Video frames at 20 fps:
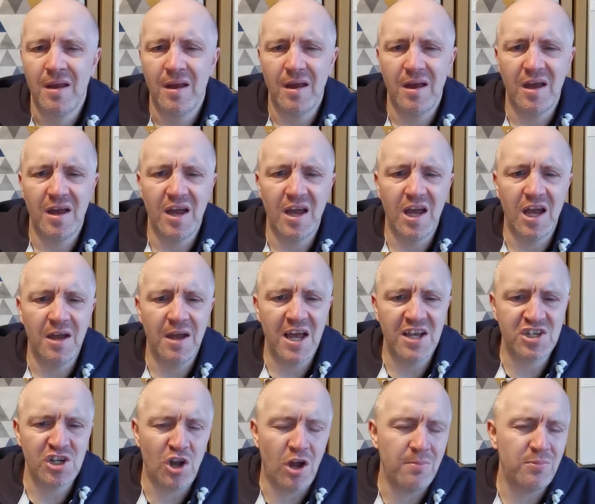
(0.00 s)

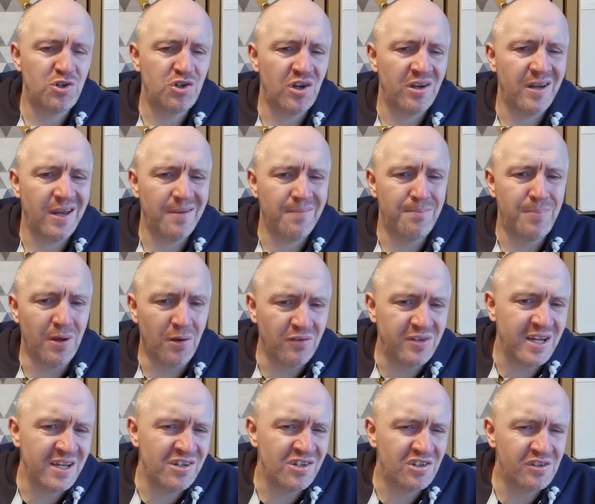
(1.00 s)
as an option
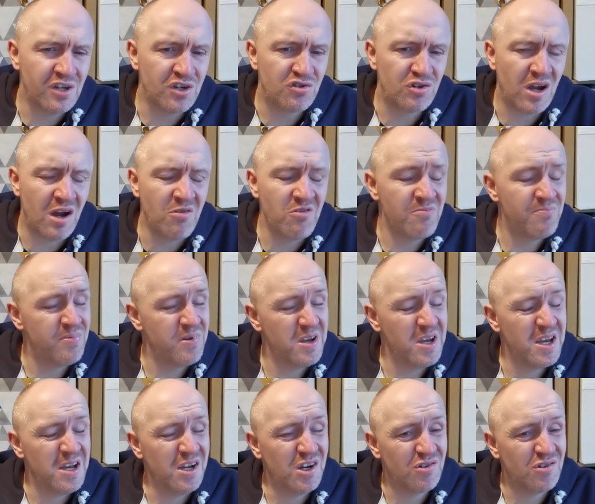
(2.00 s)
built into the drone would be